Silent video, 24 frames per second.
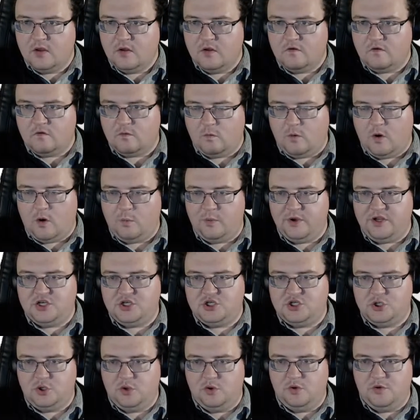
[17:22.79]
So what we
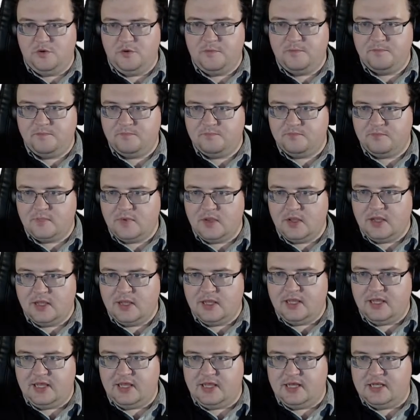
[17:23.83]
do
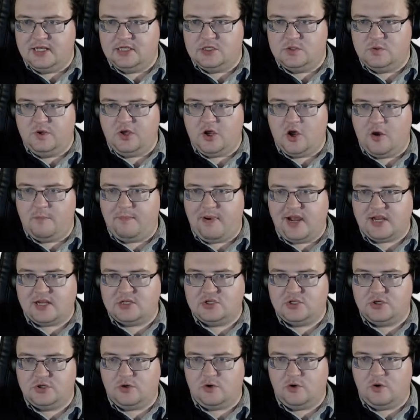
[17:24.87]
is we go back
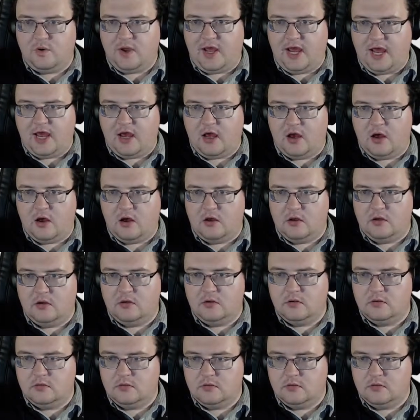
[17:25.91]
to our